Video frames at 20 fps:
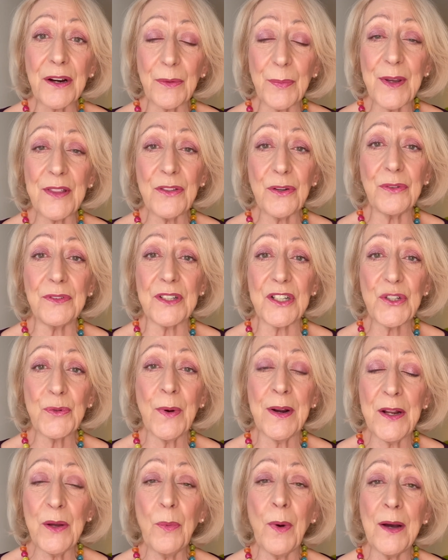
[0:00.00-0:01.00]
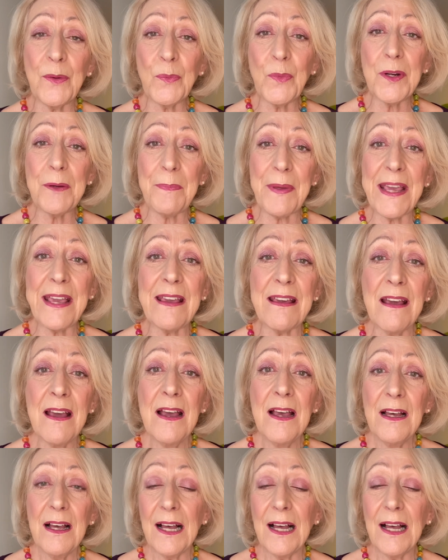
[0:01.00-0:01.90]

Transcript: We thought that 21 would be